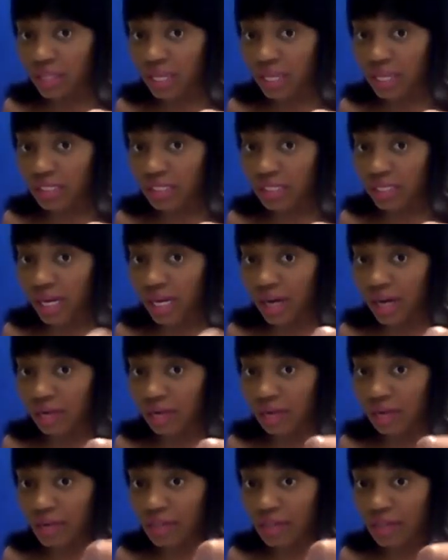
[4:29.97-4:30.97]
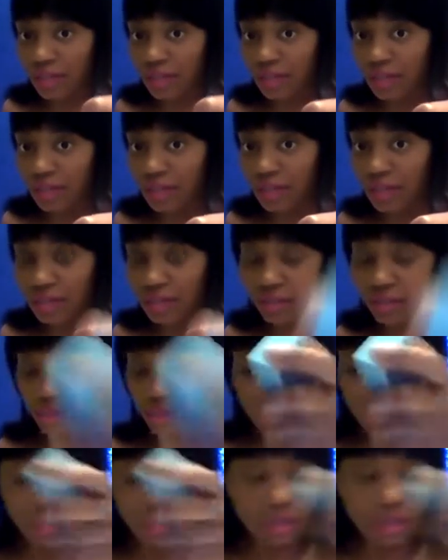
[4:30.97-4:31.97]
that side right there
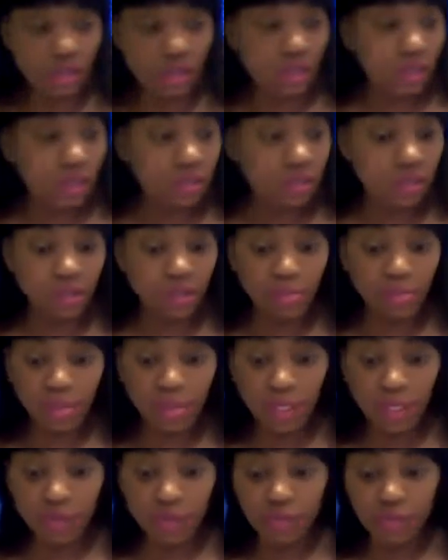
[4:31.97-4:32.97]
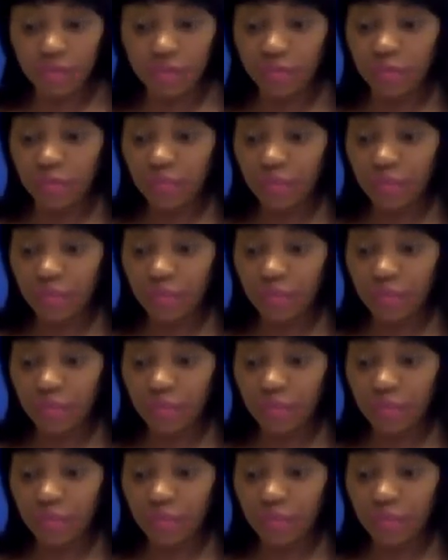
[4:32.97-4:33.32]
to buff.